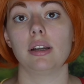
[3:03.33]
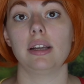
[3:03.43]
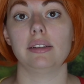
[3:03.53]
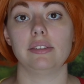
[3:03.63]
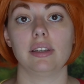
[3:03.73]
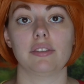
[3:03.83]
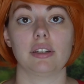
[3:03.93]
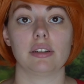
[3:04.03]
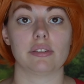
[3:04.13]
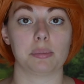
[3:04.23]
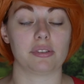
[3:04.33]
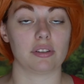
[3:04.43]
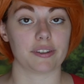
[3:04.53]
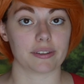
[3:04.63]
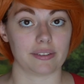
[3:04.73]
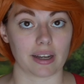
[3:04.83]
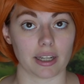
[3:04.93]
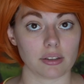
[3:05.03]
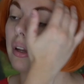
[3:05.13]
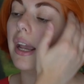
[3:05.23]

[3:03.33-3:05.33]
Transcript: is given a specific diet.